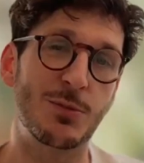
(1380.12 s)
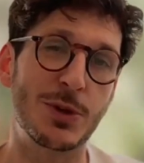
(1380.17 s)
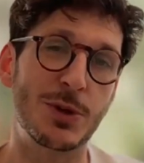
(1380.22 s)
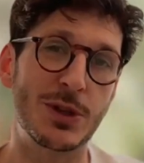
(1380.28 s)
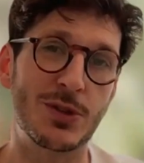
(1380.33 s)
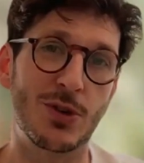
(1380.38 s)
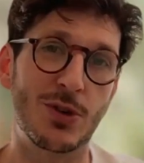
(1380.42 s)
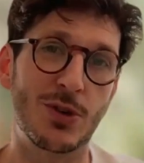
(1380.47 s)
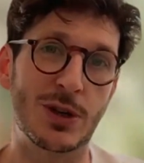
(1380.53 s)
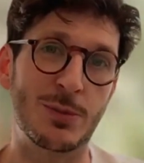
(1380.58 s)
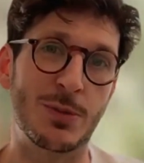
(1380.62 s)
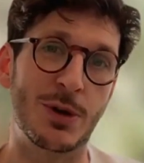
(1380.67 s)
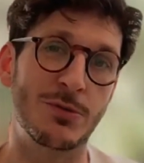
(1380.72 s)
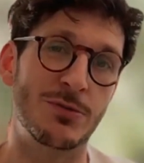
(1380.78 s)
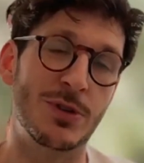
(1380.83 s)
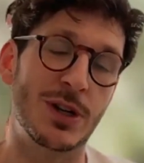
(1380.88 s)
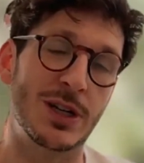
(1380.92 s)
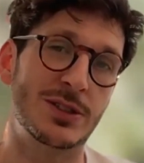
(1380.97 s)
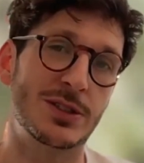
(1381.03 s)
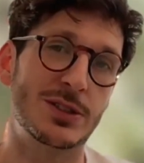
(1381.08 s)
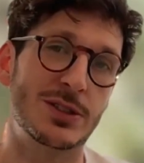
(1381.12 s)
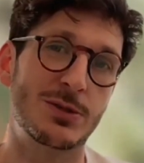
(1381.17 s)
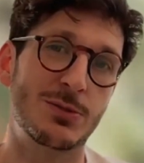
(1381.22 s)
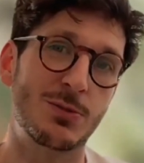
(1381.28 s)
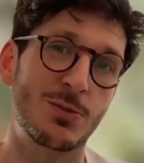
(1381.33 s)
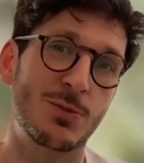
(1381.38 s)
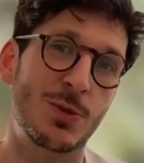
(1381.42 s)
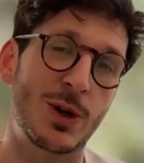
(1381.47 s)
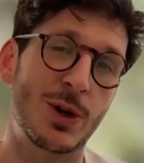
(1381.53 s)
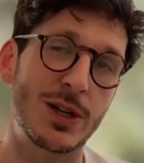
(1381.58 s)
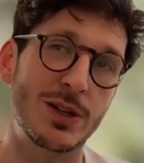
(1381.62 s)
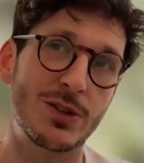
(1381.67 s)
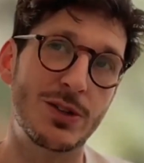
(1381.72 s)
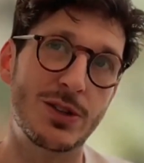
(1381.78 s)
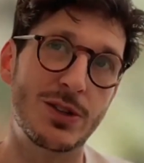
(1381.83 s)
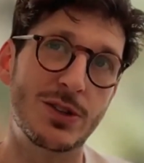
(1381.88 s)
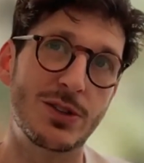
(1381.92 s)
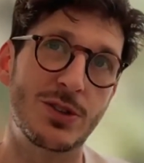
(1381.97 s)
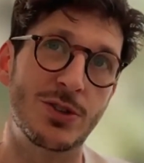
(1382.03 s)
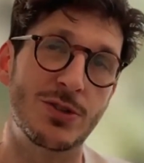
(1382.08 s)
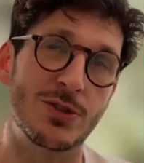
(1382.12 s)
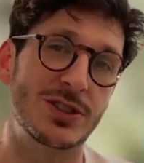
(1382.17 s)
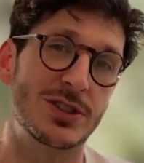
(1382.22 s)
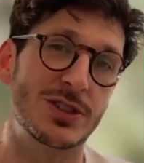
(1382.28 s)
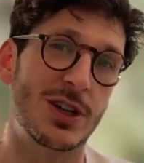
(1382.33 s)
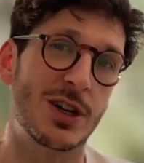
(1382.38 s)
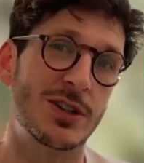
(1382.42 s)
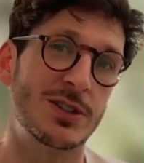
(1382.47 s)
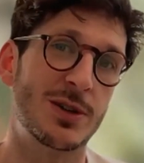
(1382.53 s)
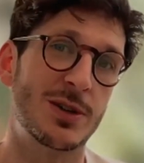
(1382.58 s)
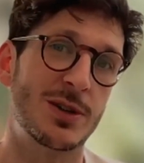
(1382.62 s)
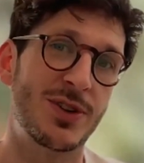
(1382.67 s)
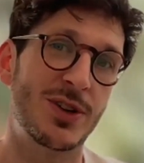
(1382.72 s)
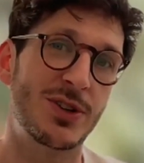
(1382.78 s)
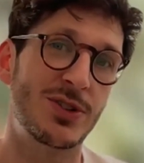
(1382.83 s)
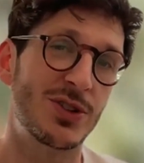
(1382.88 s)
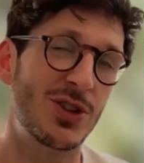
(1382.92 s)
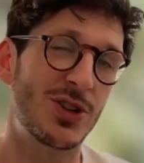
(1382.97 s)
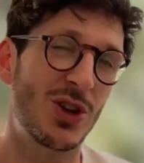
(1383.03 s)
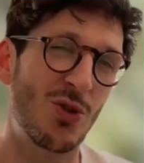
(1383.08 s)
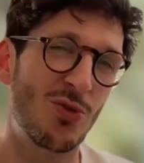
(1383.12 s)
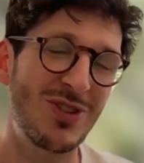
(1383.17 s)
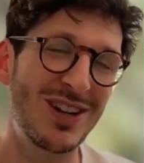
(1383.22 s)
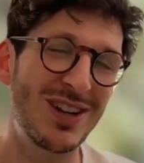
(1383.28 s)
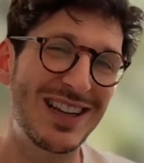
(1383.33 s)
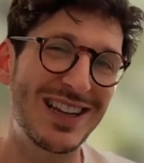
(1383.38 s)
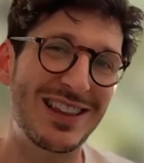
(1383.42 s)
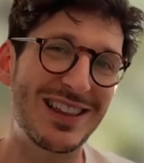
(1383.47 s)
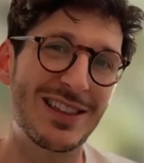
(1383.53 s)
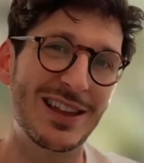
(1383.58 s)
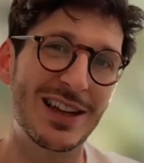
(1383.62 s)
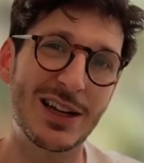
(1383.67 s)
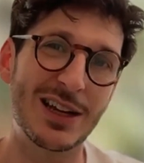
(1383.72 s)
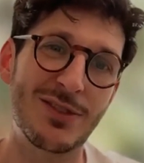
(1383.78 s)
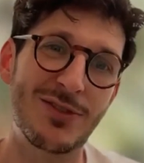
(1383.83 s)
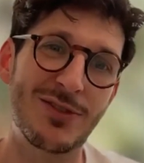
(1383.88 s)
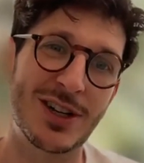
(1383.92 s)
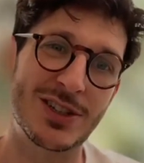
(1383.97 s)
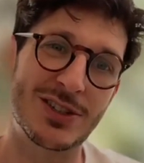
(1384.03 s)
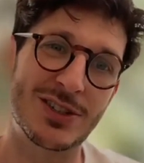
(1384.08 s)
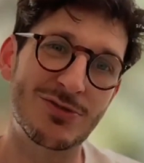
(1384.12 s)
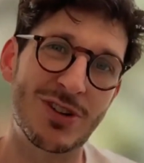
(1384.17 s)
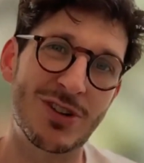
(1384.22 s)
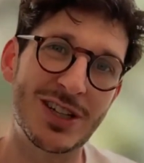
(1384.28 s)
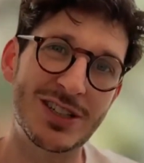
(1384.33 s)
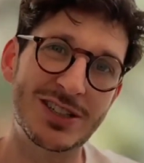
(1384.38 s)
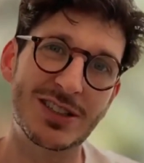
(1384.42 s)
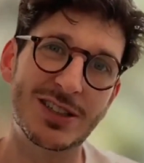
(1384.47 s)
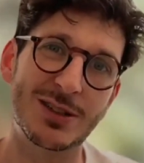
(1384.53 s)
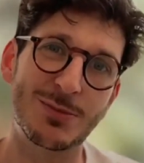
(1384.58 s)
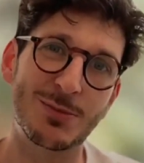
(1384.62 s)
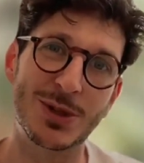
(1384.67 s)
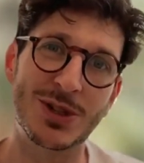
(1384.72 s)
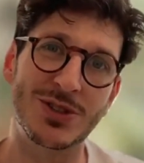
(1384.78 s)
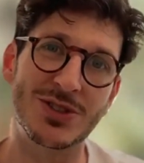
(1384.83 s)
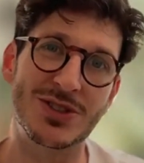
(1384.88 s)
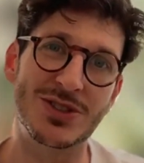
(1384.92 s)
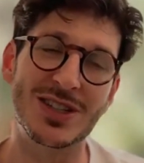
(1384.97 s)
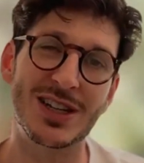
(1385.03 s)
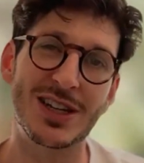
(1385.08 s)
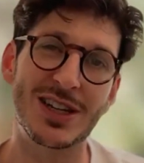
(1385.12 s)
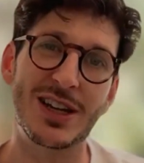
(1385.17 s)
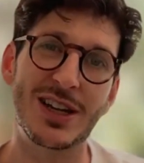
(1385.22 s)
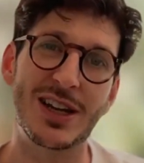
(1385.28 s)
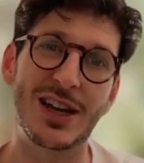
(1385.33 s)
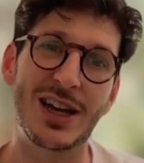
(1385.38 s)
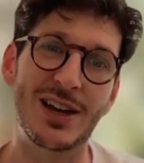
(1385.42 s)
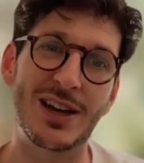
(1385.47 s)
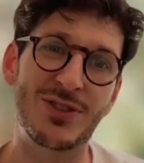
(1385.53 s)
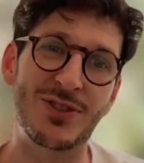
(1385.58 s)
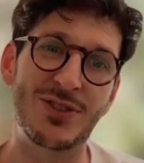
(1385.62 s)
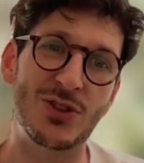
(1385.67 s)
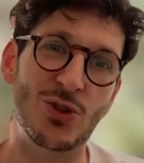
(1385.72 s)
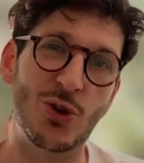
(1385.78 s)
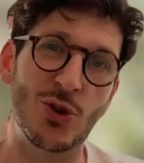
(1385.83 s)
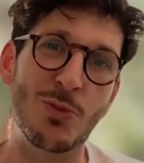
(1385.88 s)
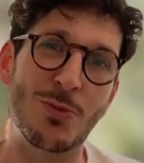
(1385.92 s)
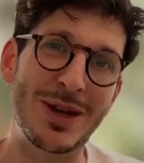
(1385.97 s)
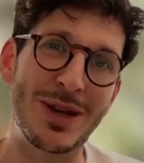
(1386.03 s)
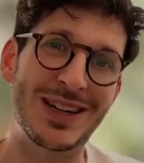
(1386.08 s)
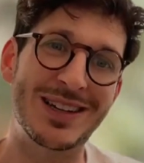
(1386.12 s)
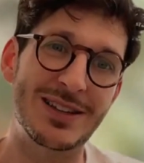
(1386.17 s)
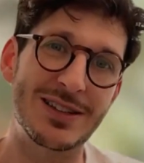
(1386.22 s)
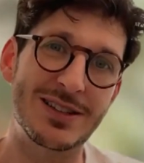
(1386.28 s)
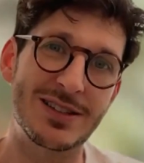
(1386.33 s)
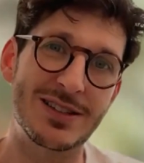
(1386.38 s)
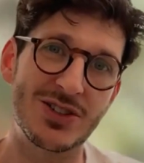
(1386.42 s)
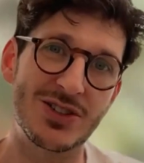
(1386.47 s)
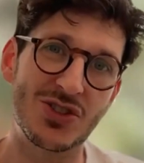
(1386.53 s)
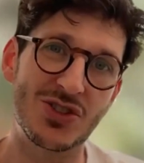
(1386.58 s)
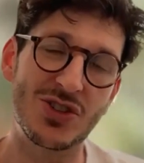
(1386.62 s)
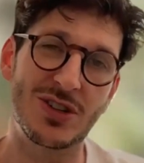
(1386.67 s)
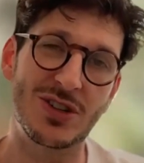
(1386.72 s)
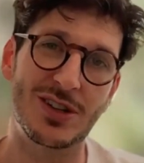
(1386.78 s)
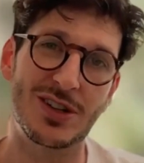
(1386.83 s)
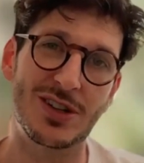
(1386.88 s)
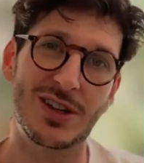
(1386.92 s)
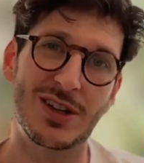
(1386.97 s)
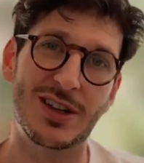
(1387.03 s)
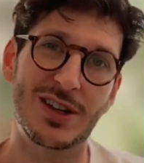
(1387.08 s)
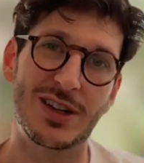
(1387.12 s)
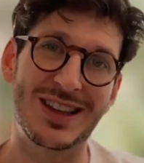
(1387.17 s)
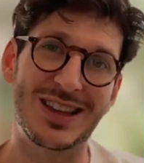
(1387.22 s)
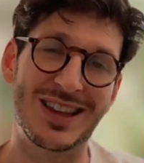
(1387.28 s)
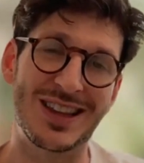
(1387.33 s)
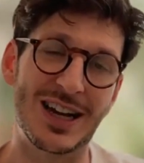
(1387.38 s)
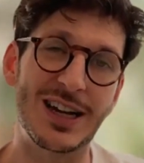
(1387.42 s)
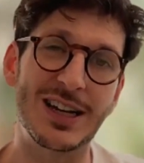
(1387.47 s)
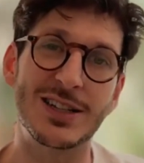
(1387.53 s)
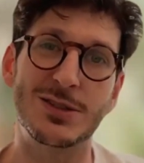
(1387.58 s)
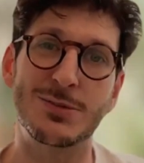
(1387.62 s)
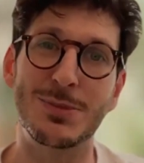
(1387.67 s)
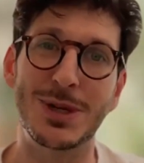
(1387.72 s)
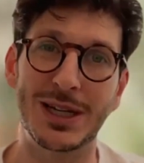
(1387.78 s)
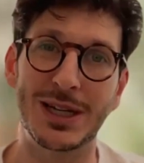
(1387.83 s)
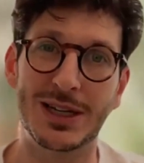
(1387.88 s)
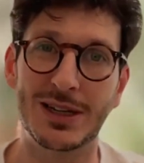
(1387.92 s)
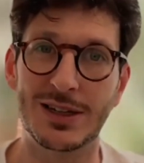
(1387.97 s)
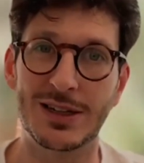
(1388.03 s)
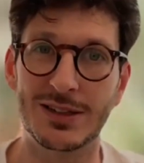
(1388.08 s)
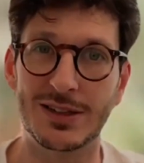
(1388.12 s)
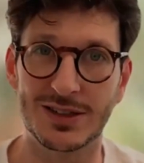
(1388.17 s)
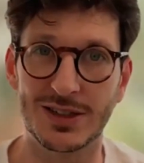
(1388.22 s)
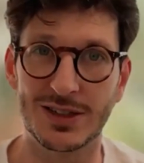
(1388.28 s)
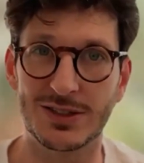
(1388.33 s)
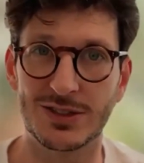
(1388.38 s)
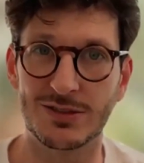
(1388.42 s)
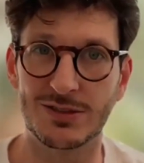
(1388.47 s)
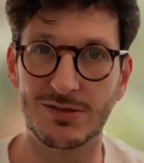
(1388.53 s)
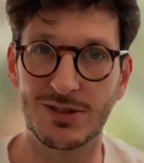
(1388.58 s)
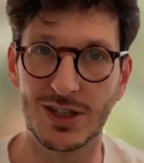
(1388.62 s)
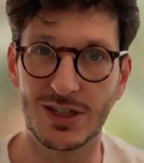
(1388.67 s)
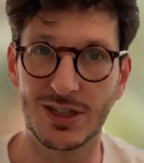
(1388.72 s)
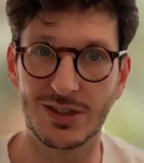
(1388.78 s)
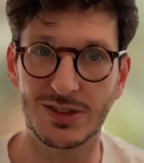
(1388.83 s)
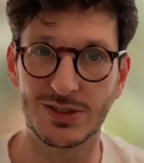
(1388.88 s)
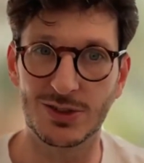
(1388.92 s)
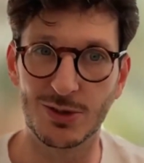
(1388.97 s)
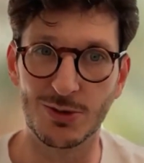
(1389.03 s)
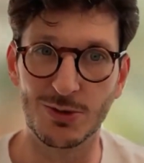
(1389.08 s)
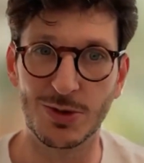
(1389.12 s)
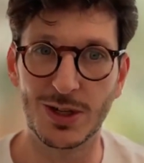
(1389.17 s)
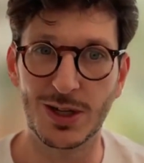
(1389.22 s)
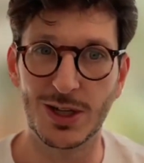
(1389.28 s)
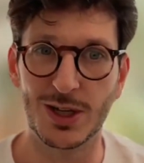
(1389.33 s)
when we talk about risk when you're a startup founder, you don't really think about it as risk because if you don't make a decision, that is making a decision, right? So